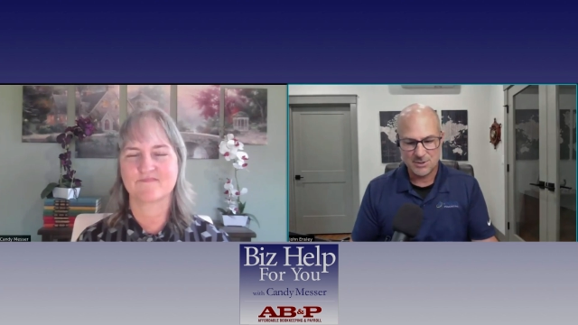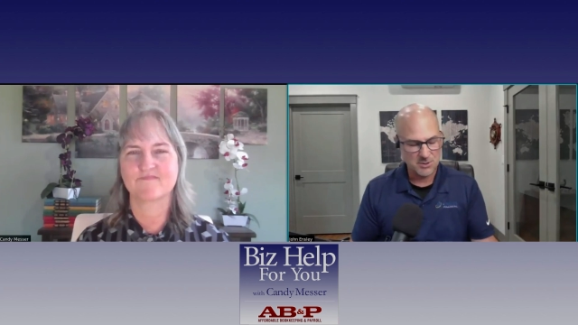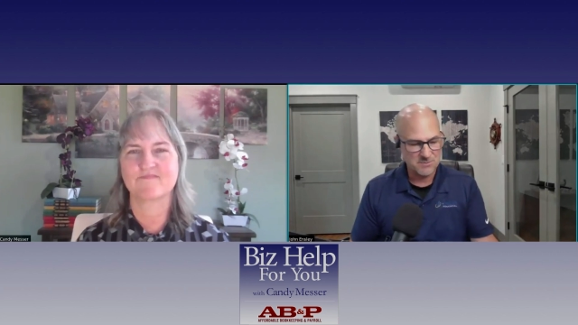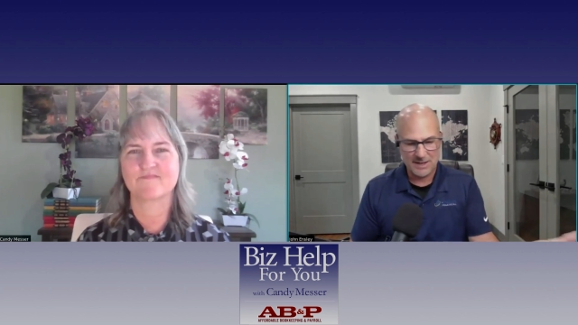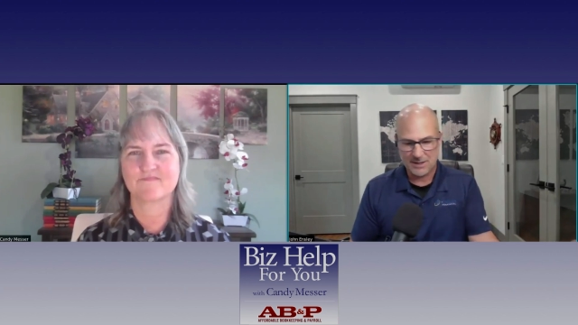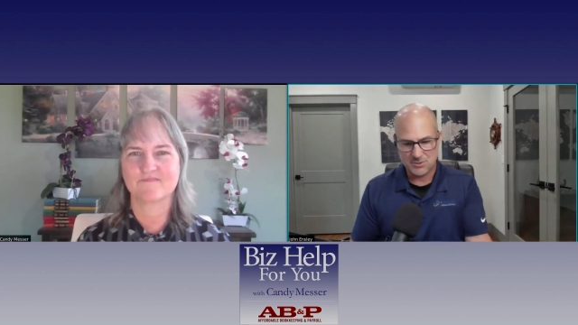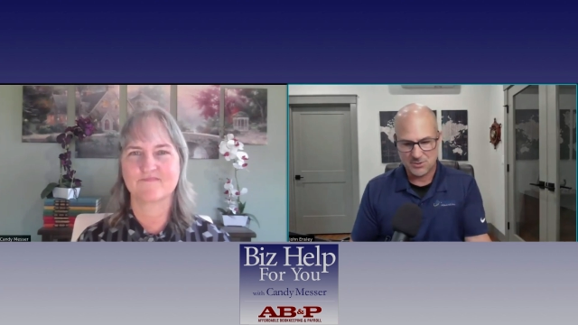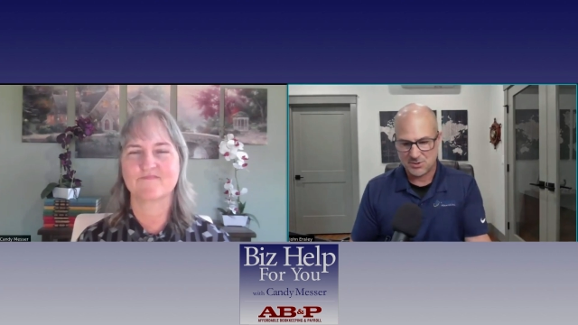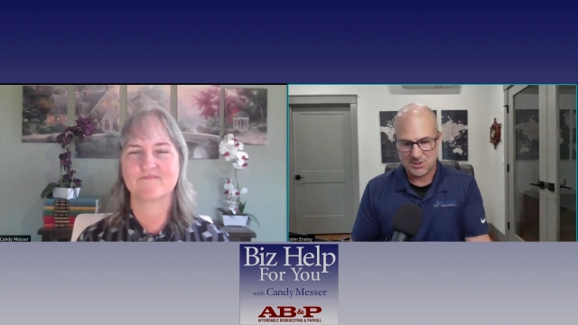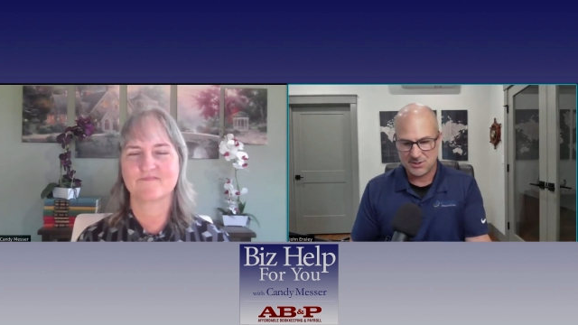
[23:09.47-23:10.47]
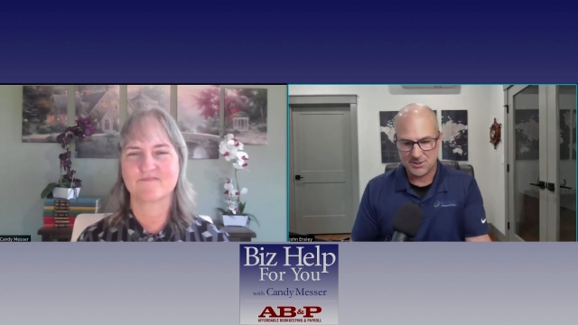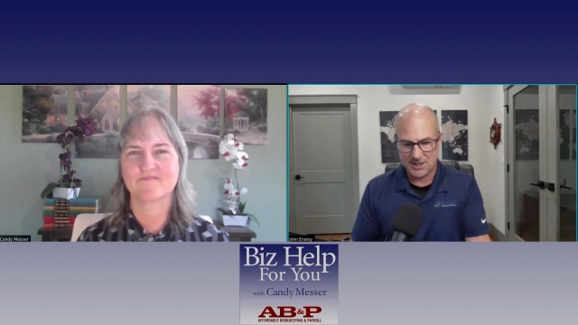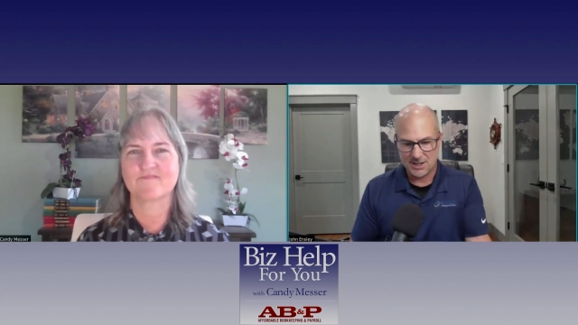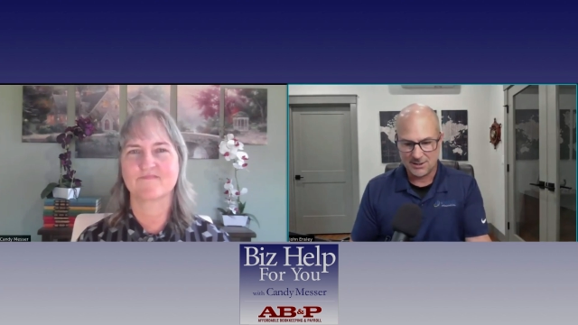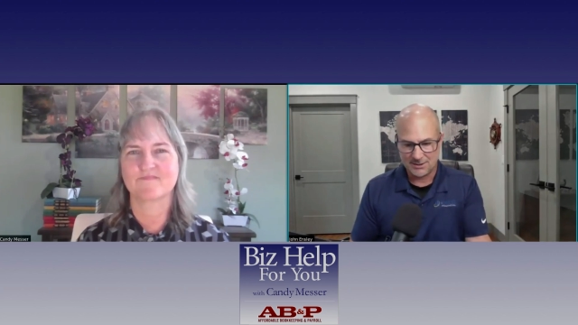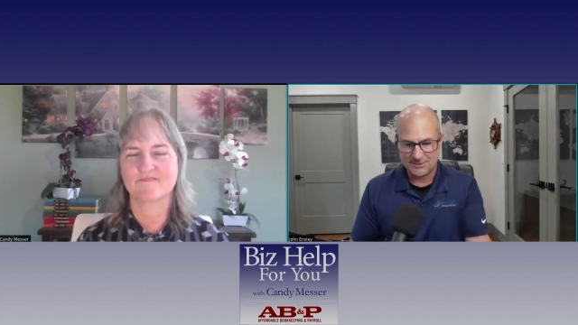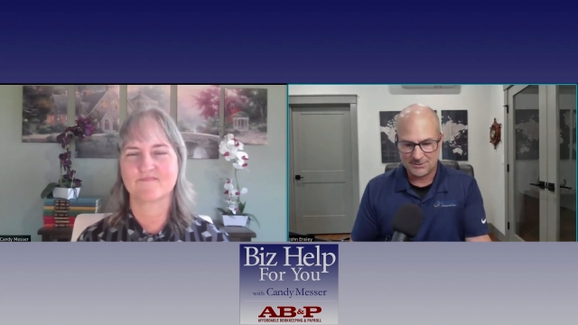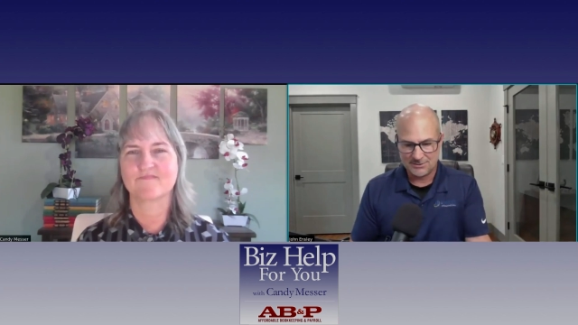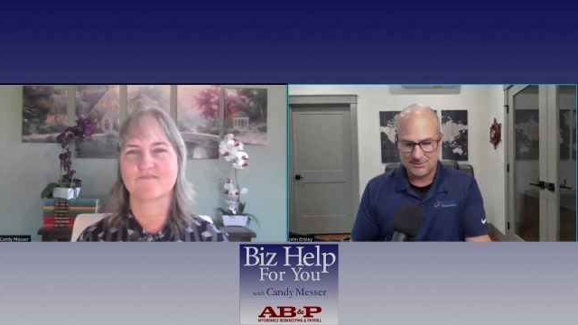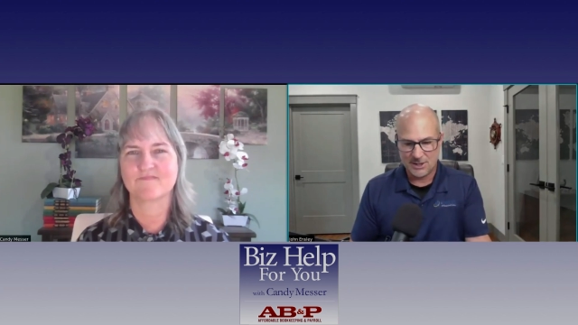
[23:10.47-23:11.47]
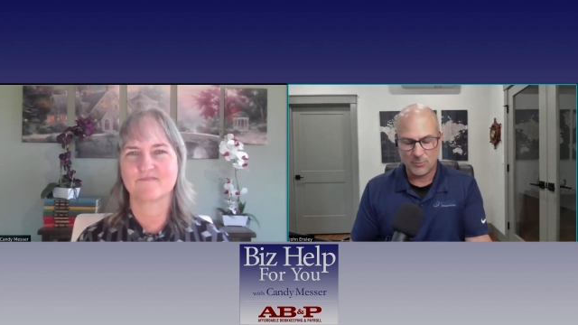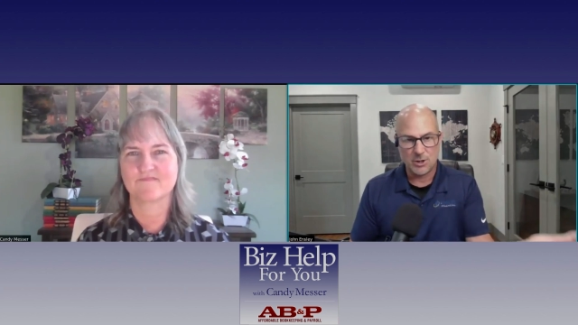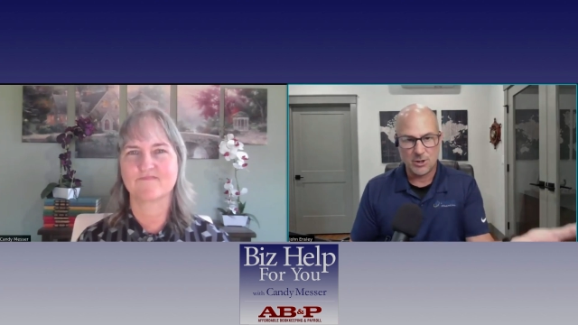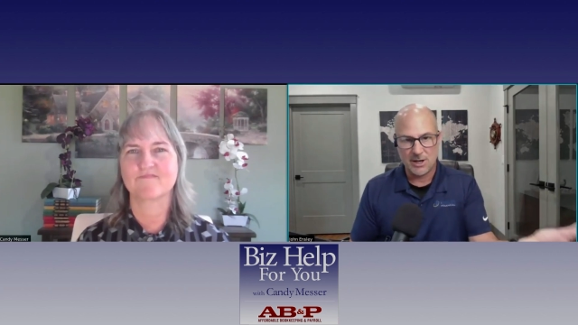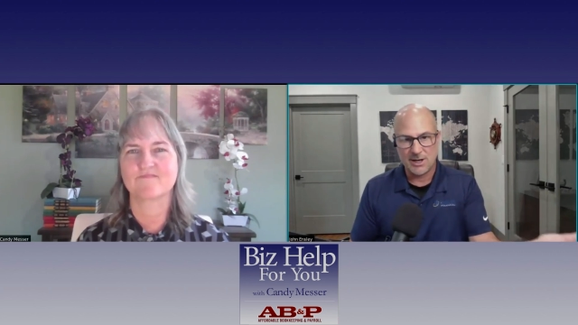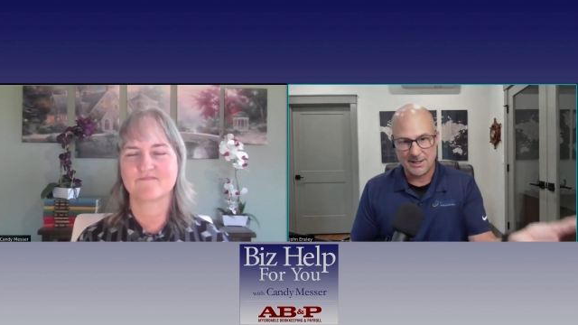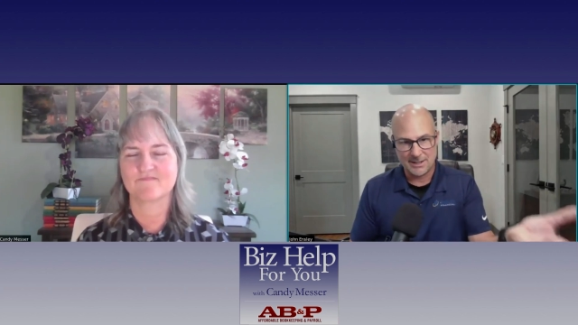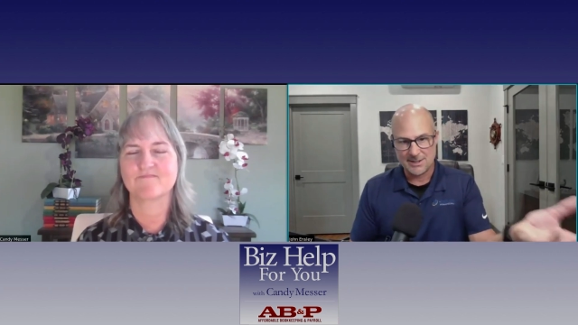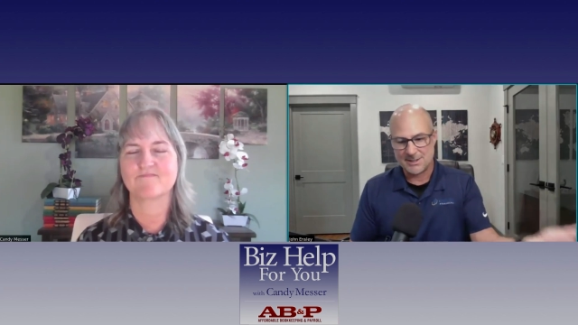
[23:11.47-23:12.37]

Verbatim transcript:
Speaker 1: So those values are still there and we're crediting the